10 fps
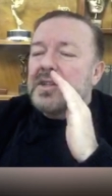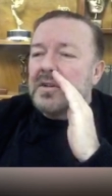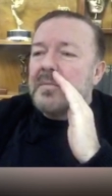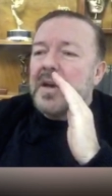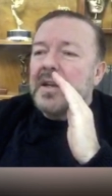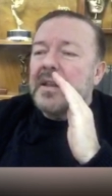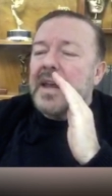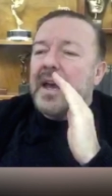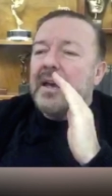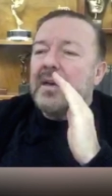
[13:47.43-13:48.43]
murder
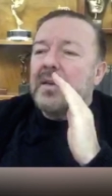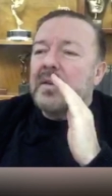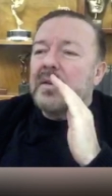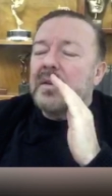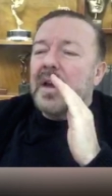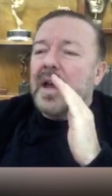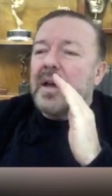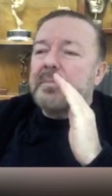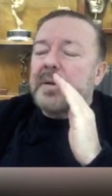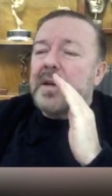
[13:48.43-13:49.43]
that
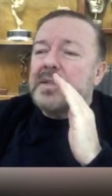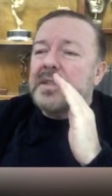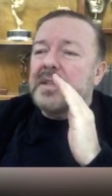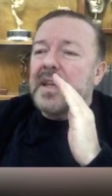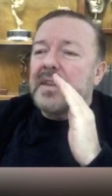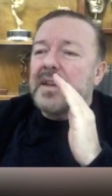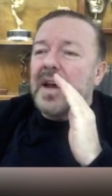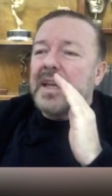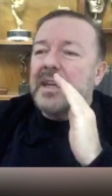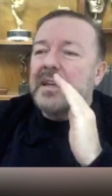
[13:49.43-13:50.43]
person the other night?